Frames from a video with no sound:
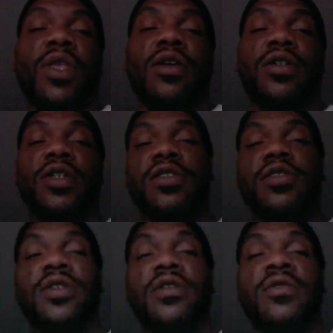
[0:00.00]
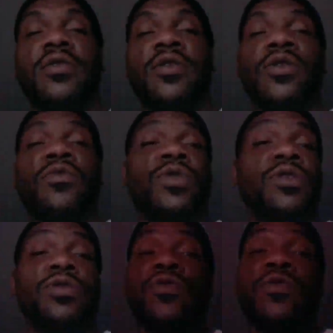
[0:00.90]
because we
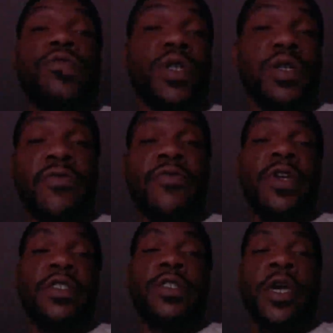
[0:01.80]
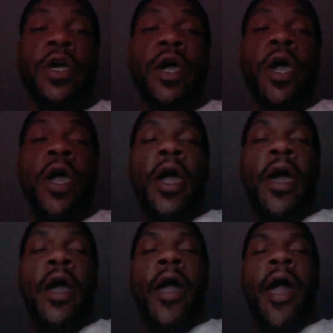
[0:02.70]
don't know who we're gonna face.
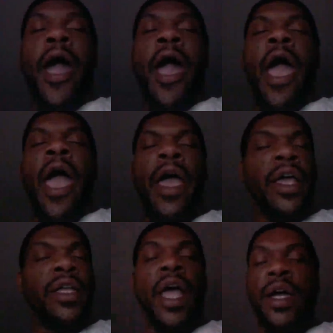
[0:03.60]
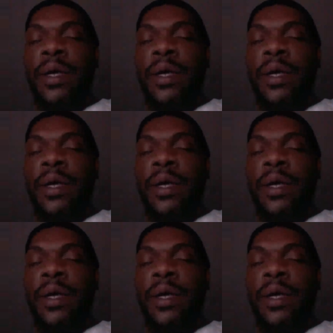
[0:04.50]
It's next